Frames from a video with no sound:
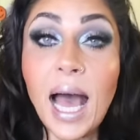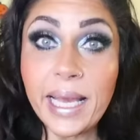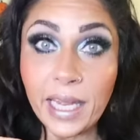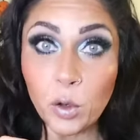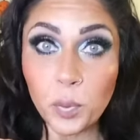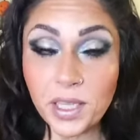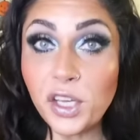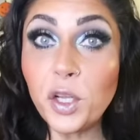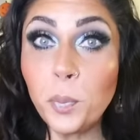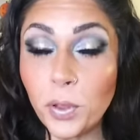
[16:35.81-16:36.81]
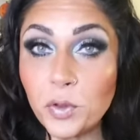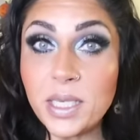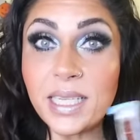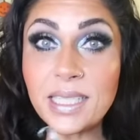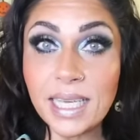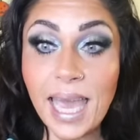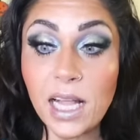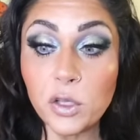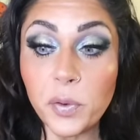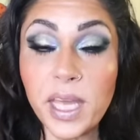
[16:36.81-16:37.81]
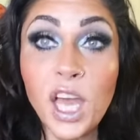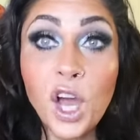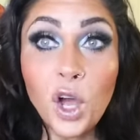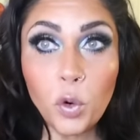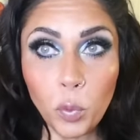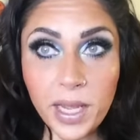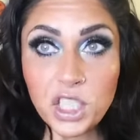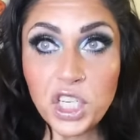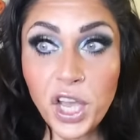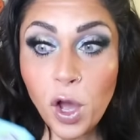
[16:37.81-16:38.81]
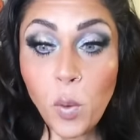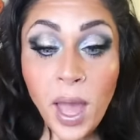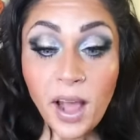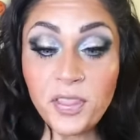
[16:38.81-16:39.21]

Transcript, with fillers: Again, a really good protein to calorie ratio.